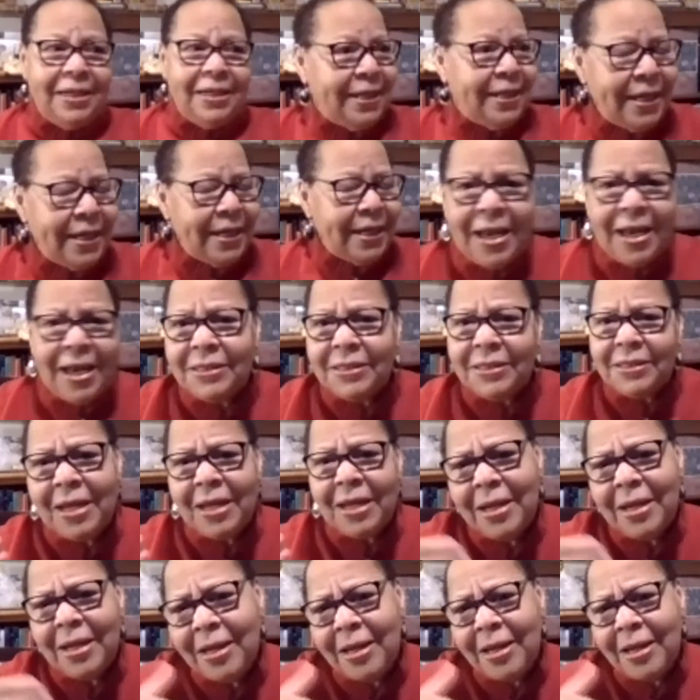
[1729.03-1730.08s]
you? And I
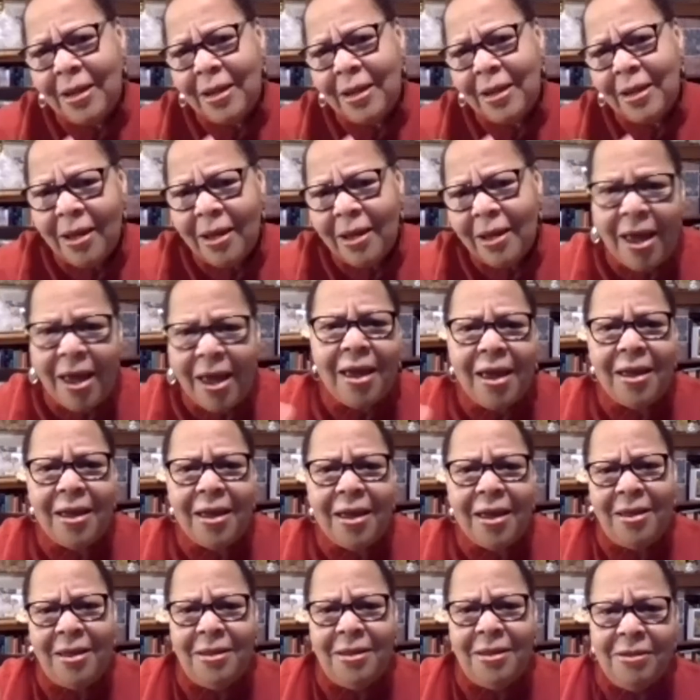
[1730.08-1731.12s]
said,
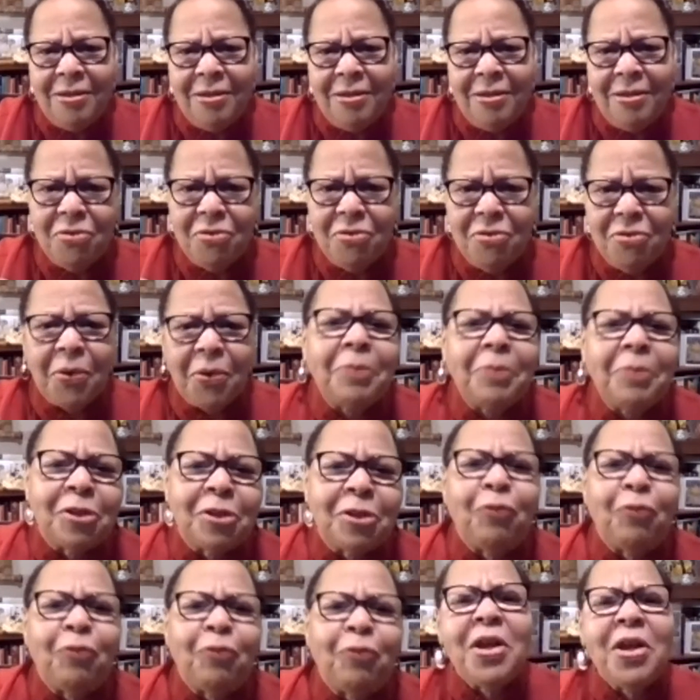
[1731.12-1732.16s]
hey, I was
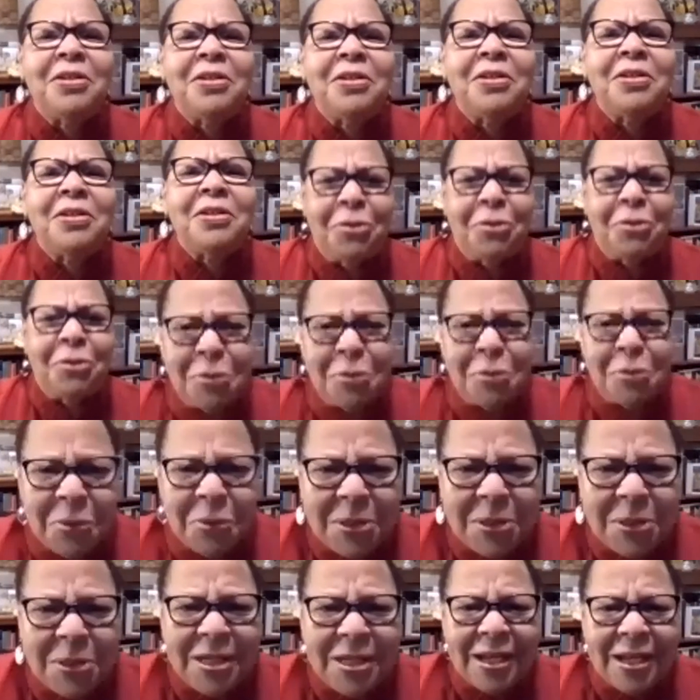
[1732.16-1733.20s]
offended,
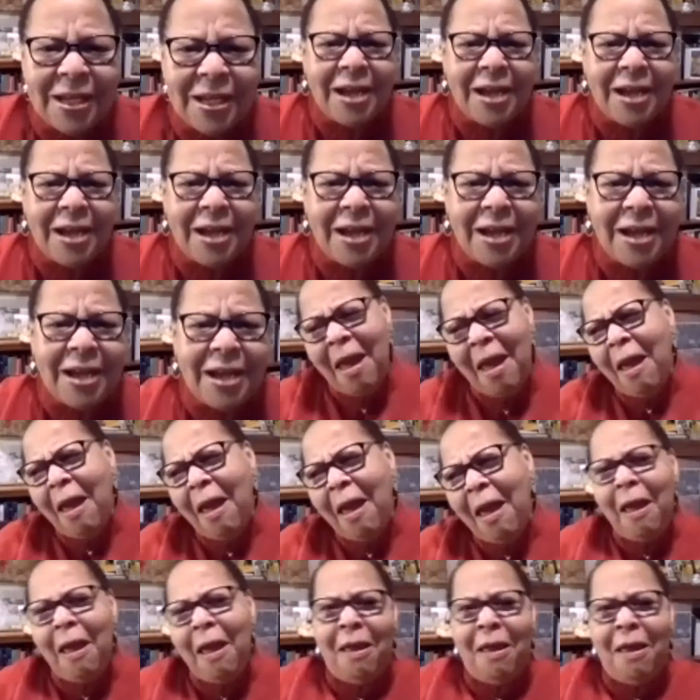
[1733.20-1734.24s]
I said,
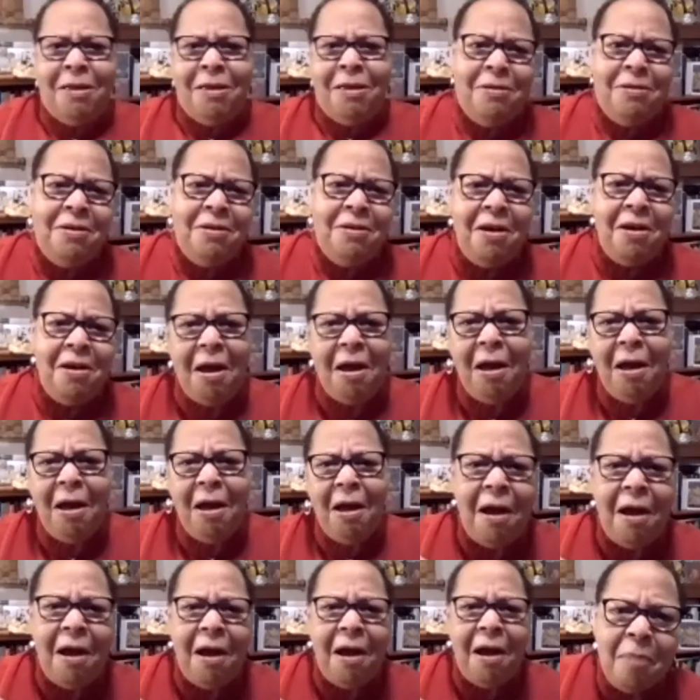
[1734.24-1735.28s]
hey,
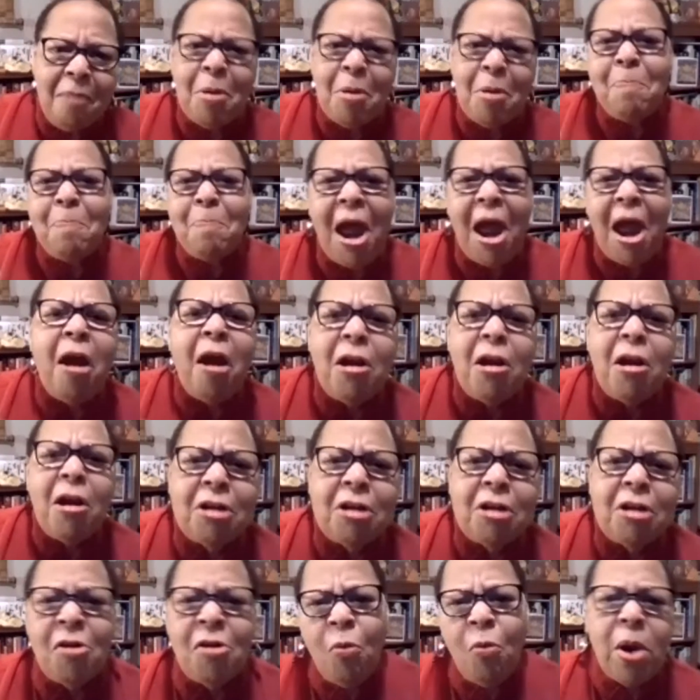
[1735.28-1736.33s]
I'm
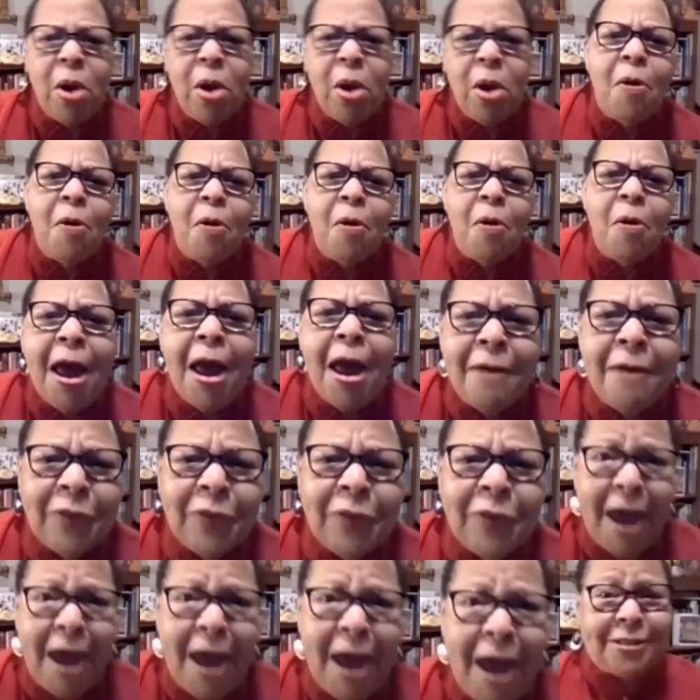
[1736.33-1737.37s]
American. We don't
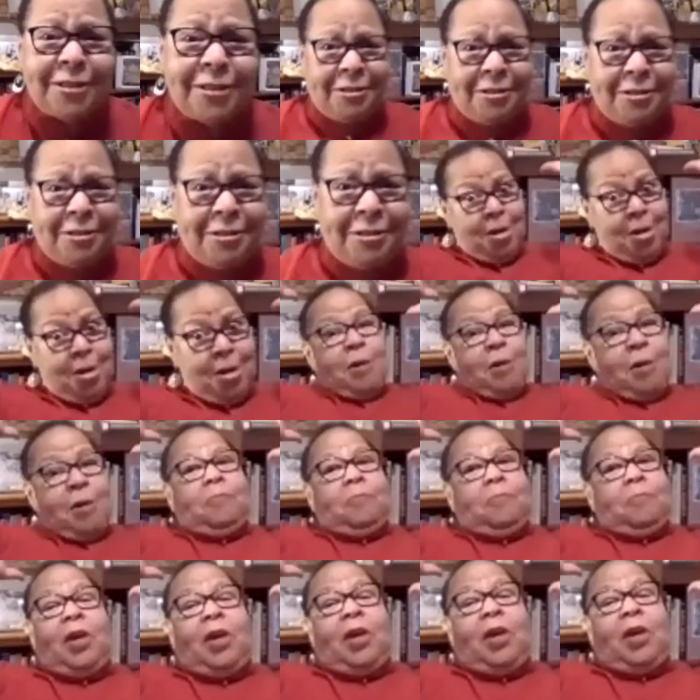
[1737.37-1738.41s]
have caste.
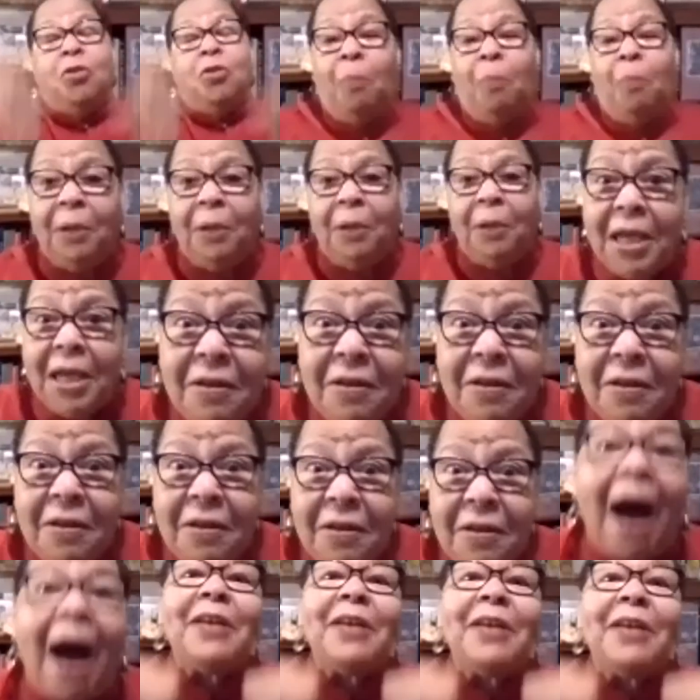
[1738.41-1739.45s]
Can you
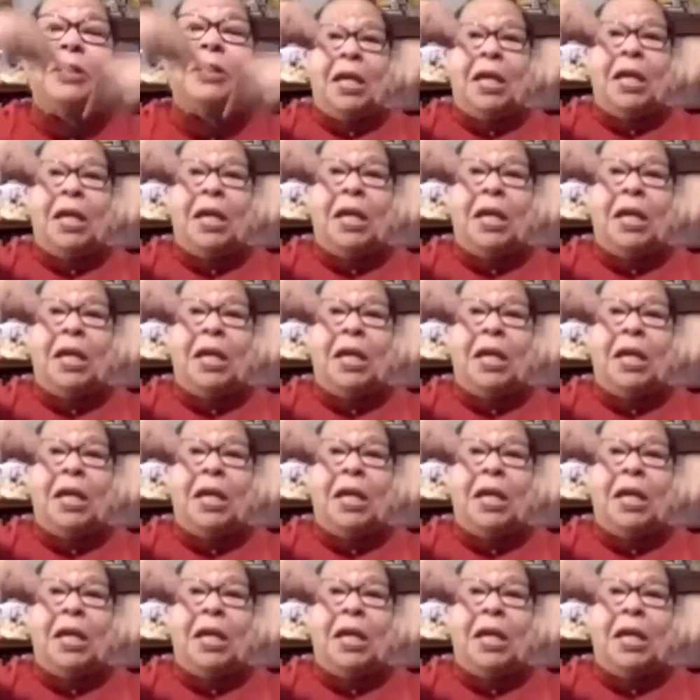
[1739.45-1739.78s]
believe I said